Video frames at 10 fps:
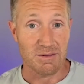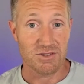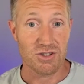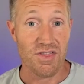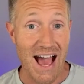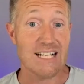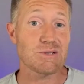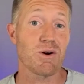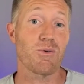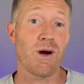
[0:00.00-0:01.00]
So that's
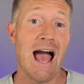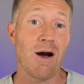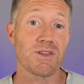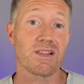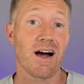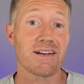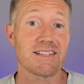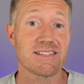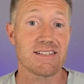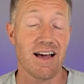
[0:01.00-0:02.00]
where we're at with a lot of
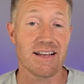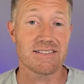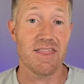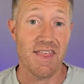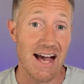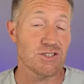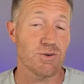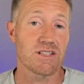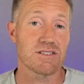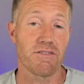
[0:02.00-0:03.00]
this science. And that's why
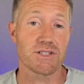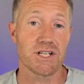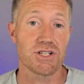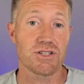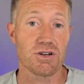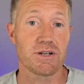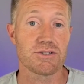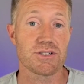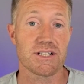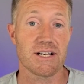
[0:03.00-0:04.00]
this conversation is so
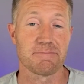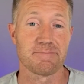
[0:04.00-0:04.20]
interesting.